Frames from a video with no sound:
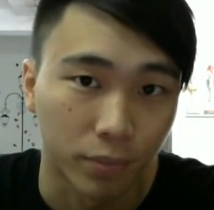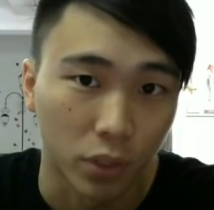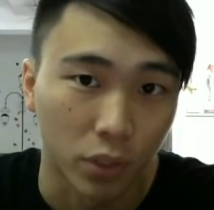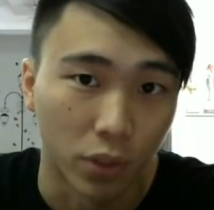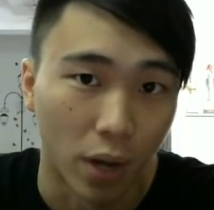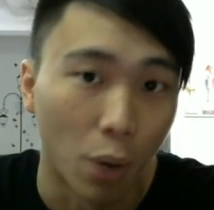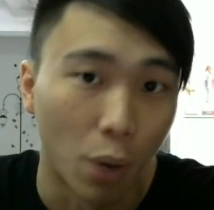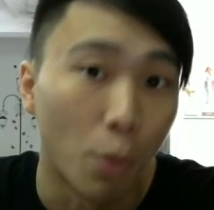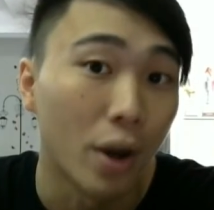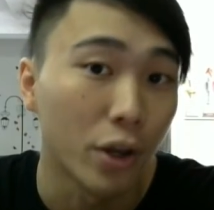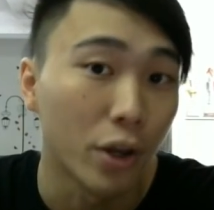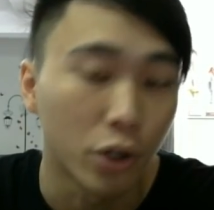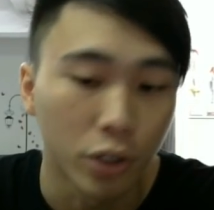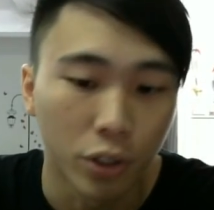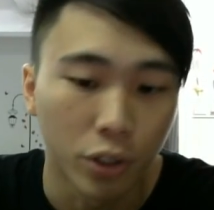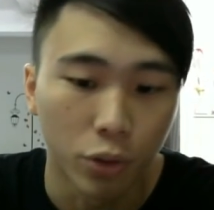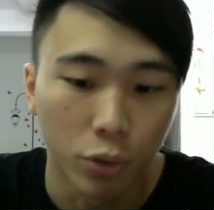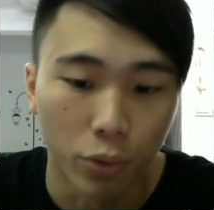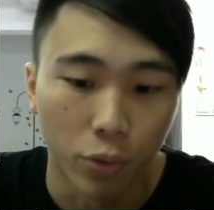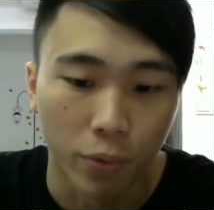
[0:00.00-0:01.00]
Right, what are you
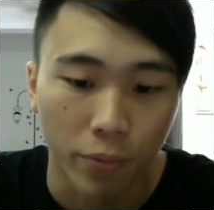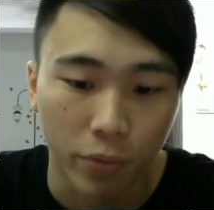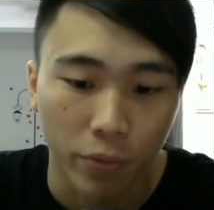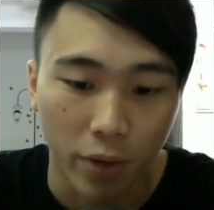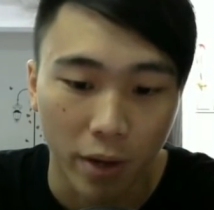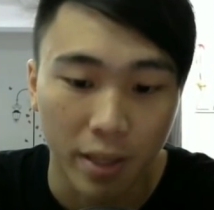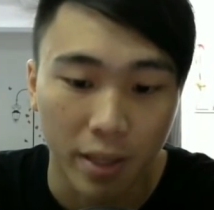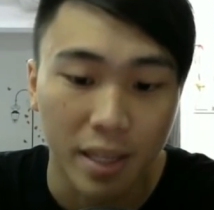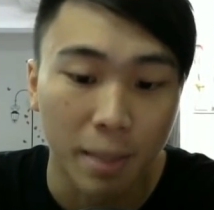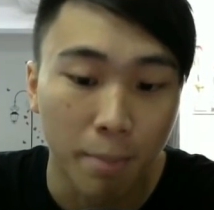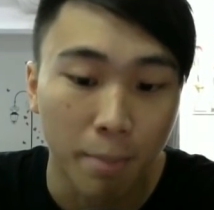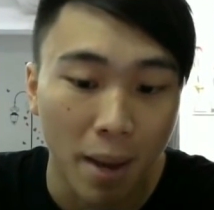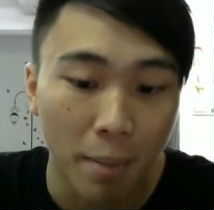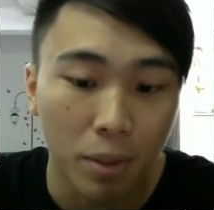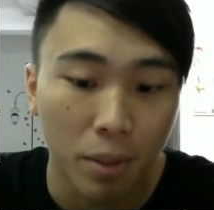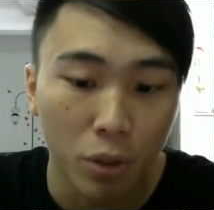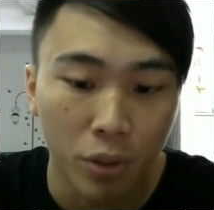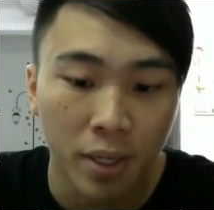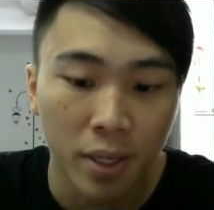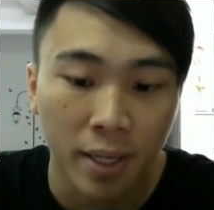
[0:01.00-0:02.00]
gonna do? Right, in the
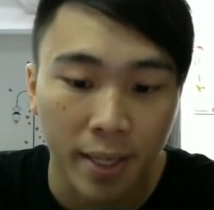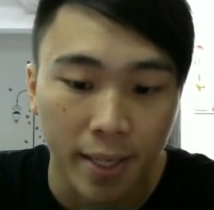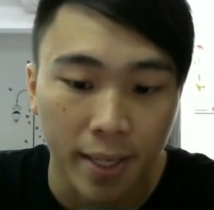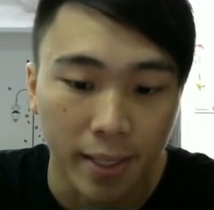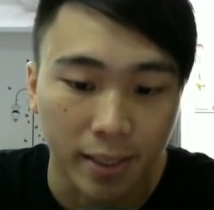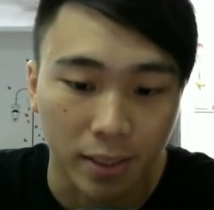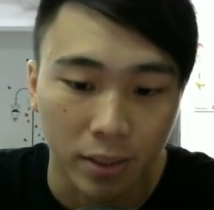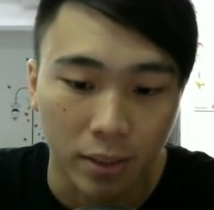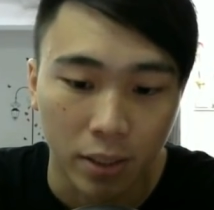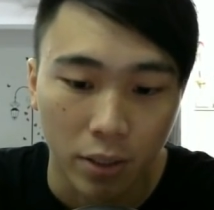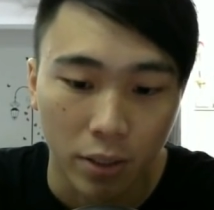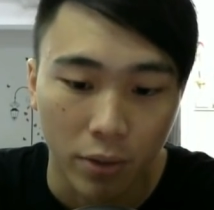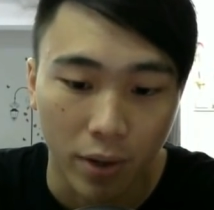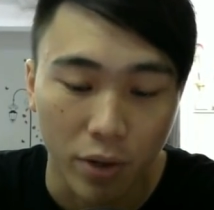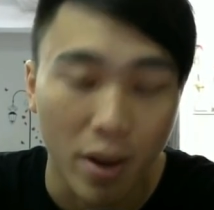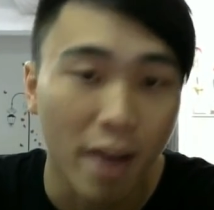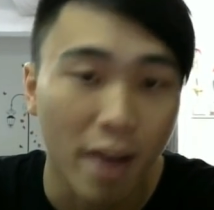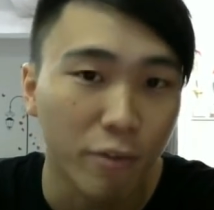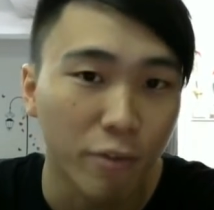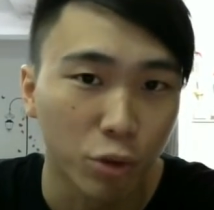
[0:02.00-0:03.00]
Babylonian case, right,
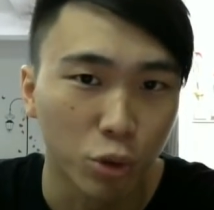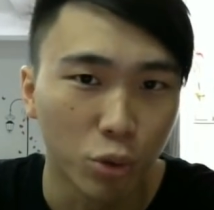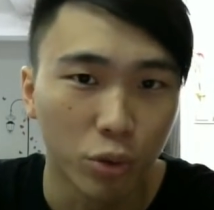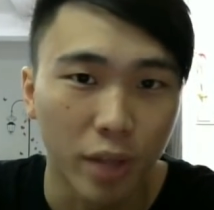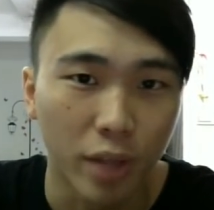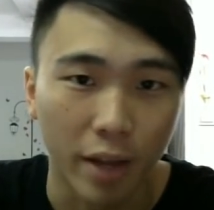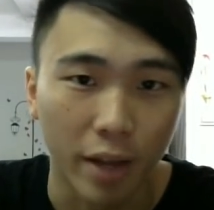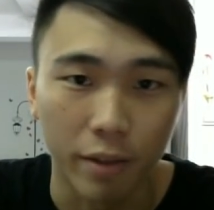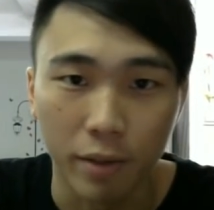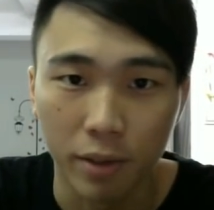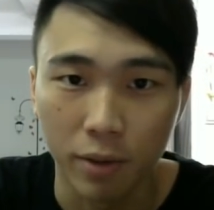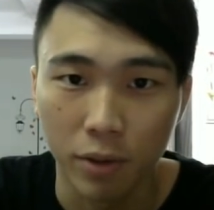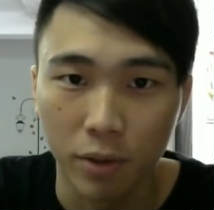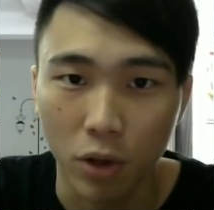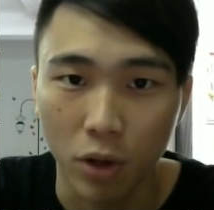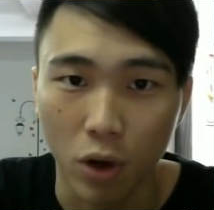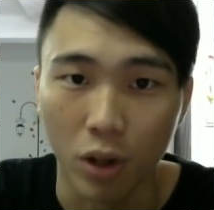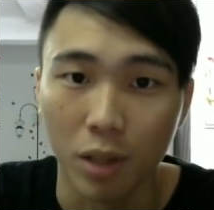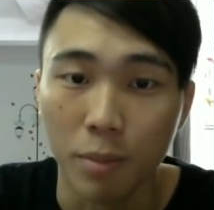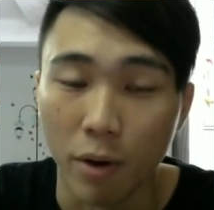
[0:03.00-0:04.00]
you have to do that
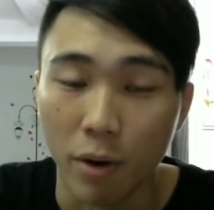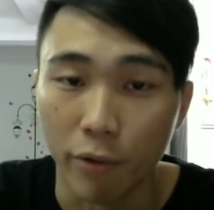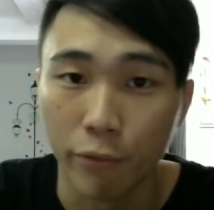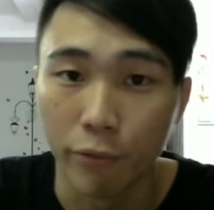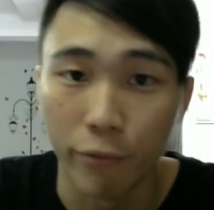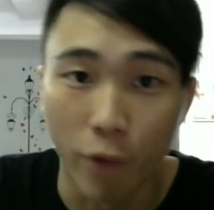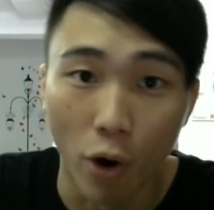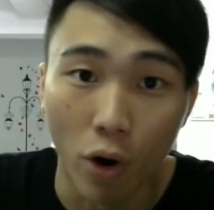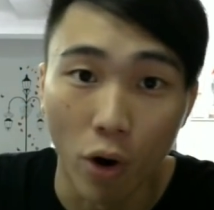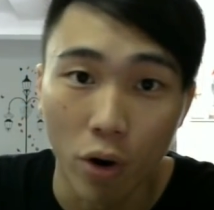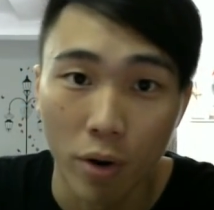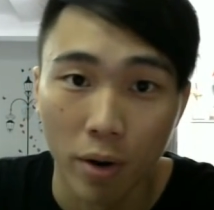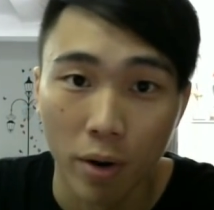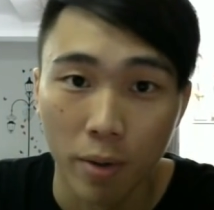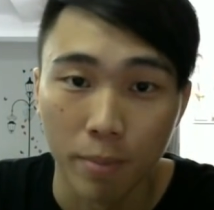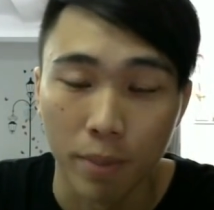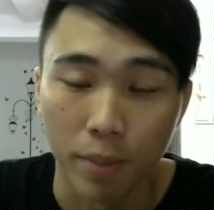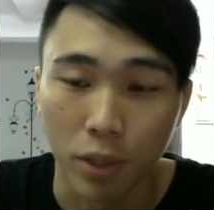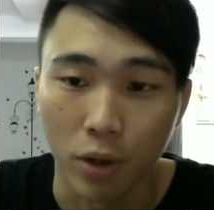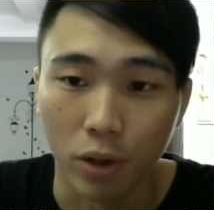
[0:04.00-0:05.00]
column of 4
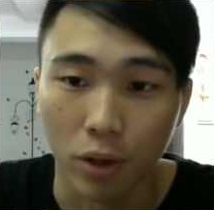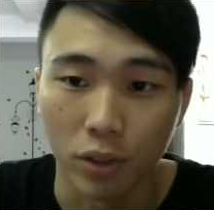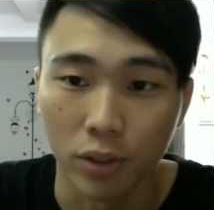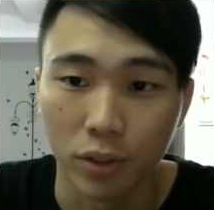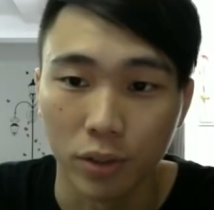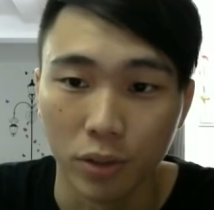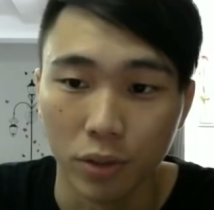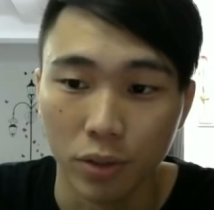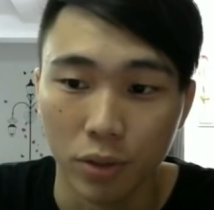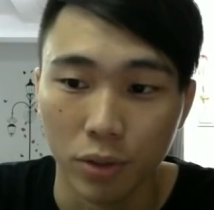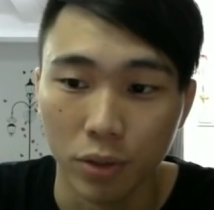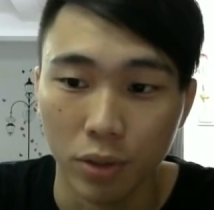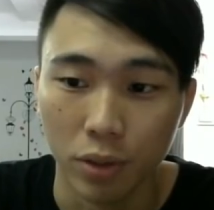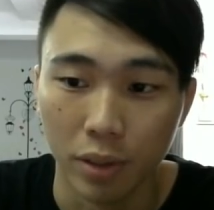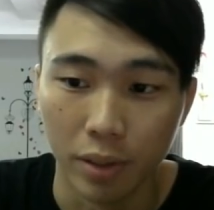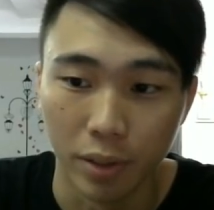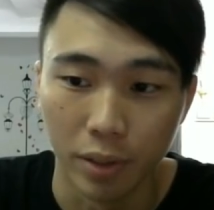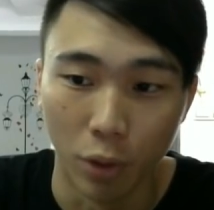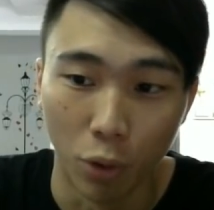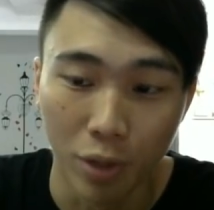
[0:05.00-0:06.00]
because
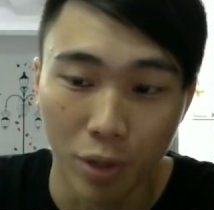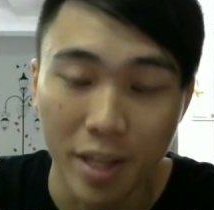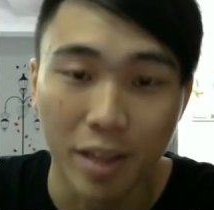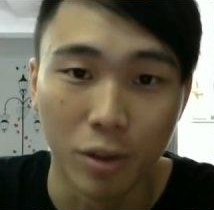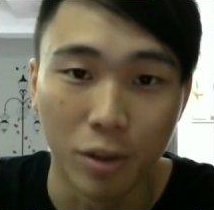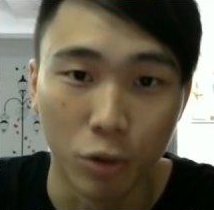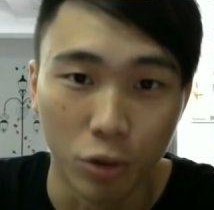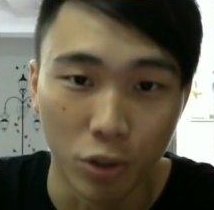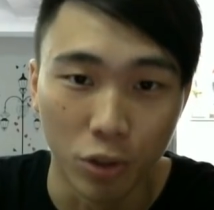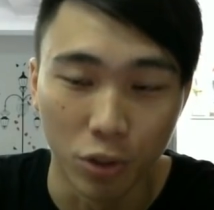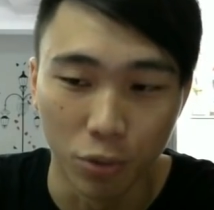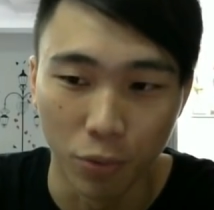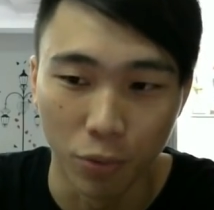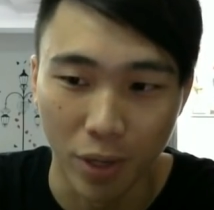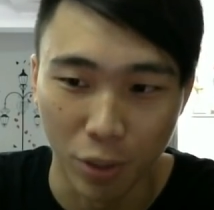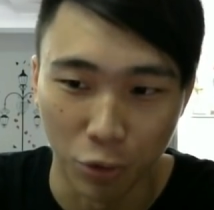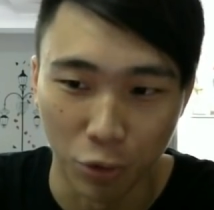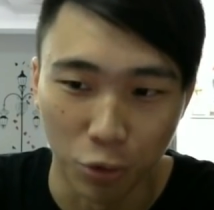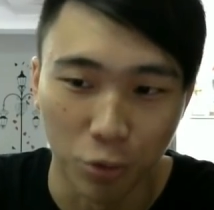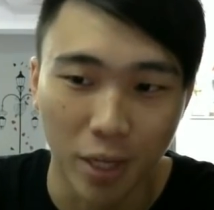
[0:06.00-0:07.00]
only
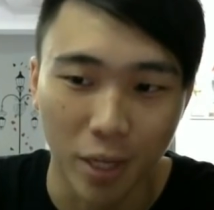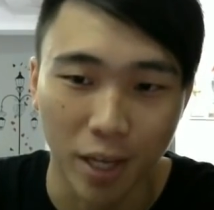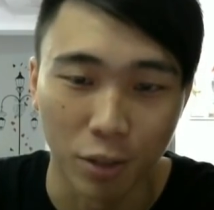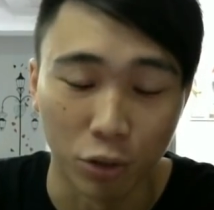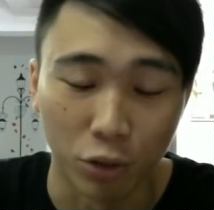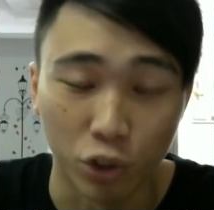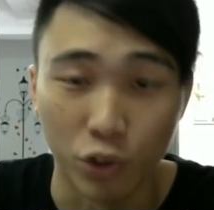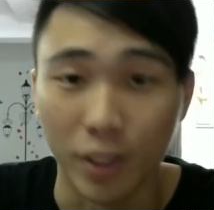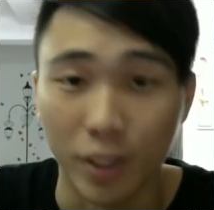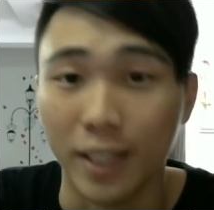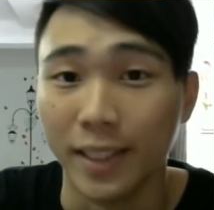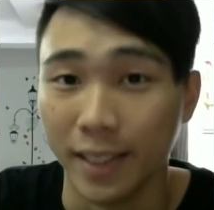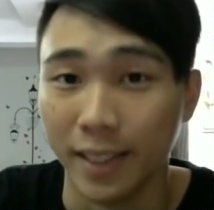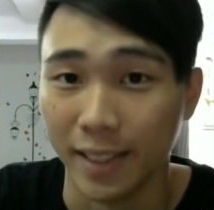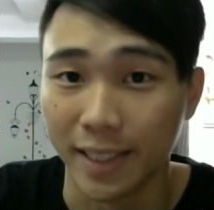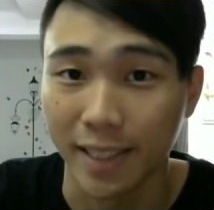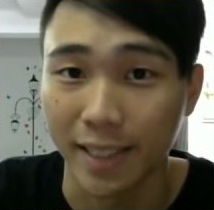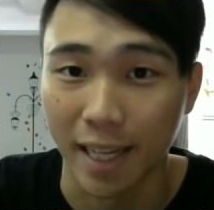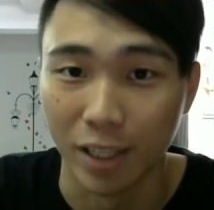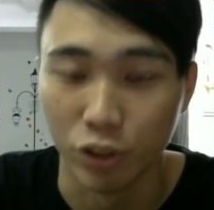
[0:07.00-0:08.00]
when you do that you trigger the
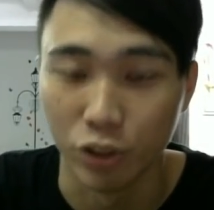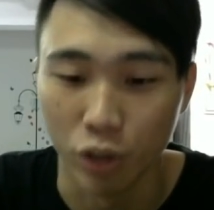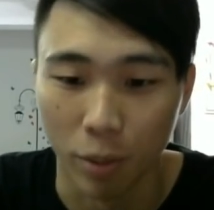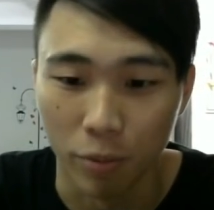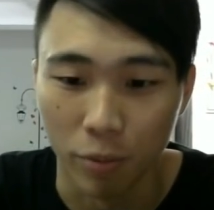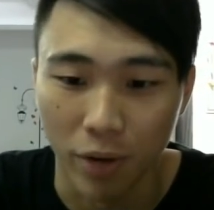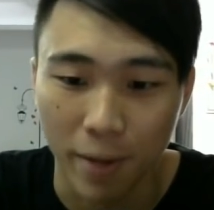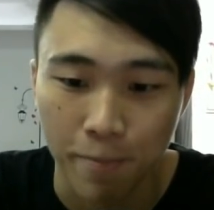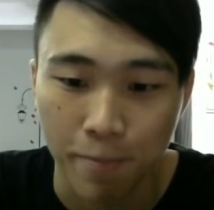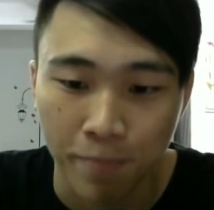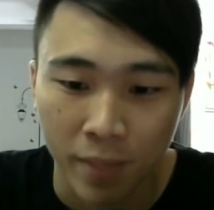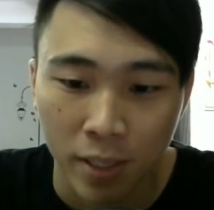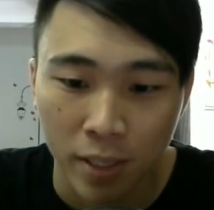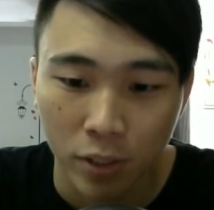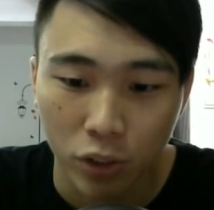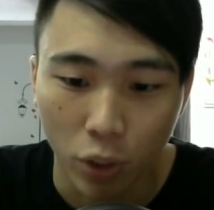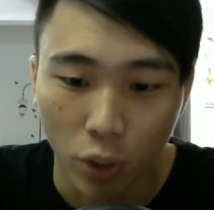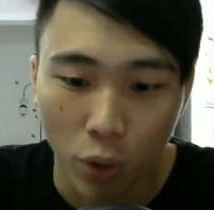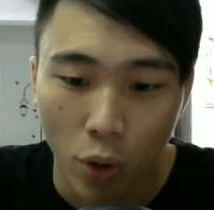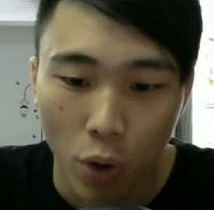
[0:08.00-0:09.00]
Sky Drop, right?
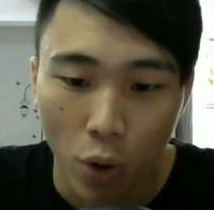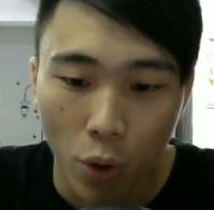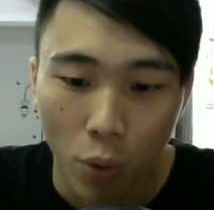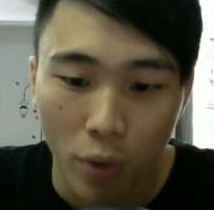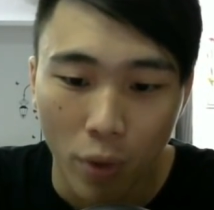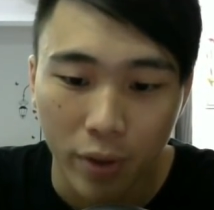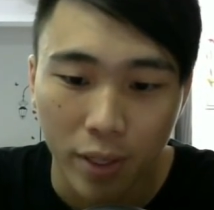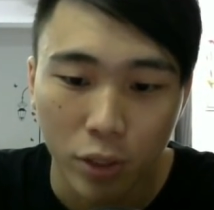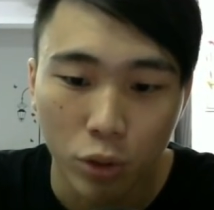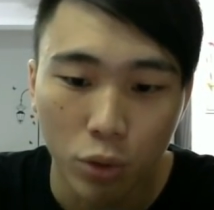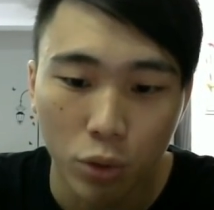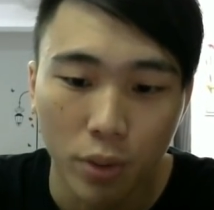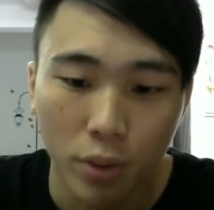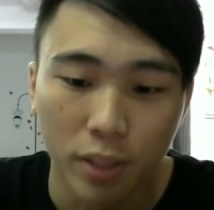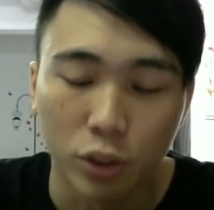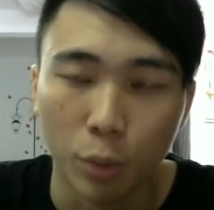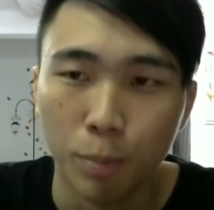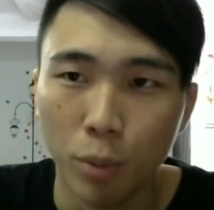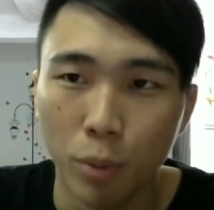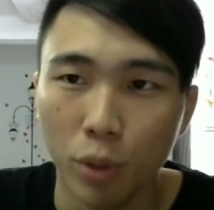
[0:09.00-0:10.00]
So what you can do
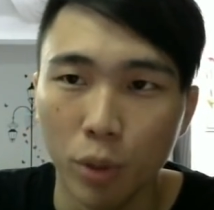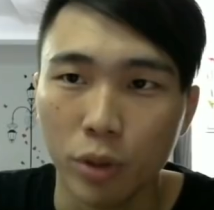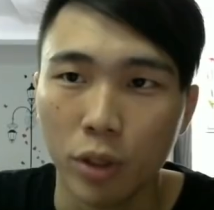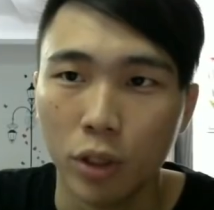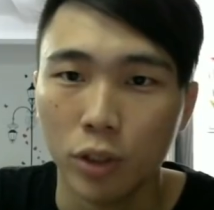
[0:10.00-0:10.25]
is you put